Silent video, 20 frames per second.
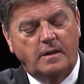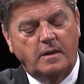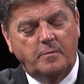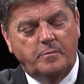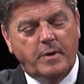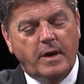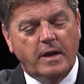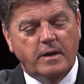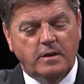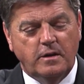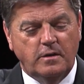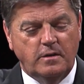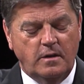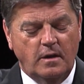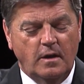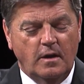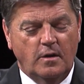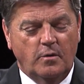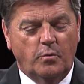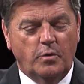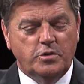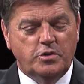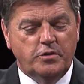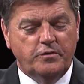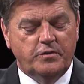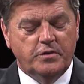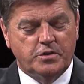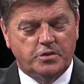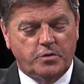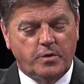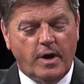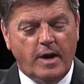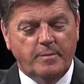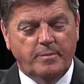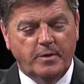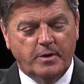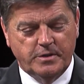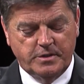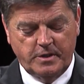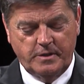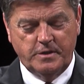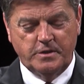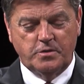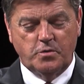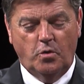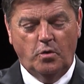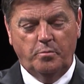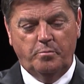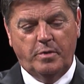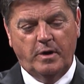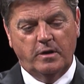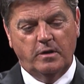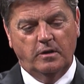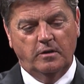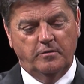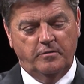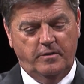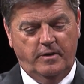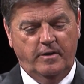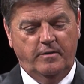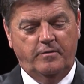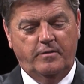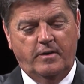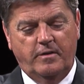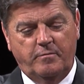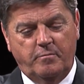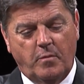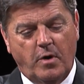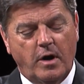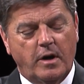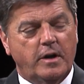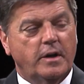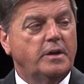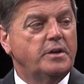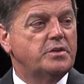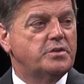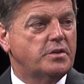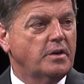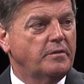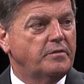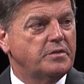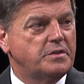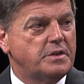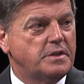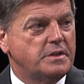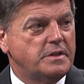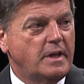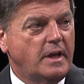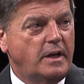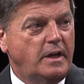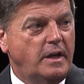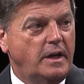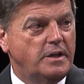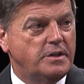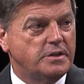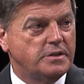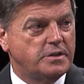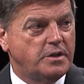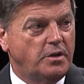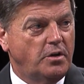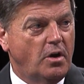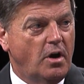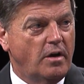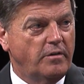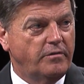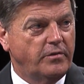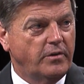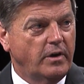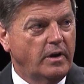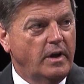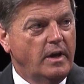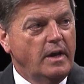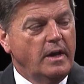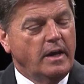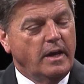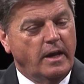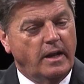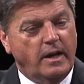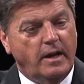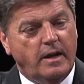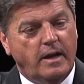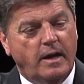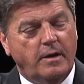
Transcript: think, Pat, what you've described there is this whole bundle of marketing services that an agent's going to offer. And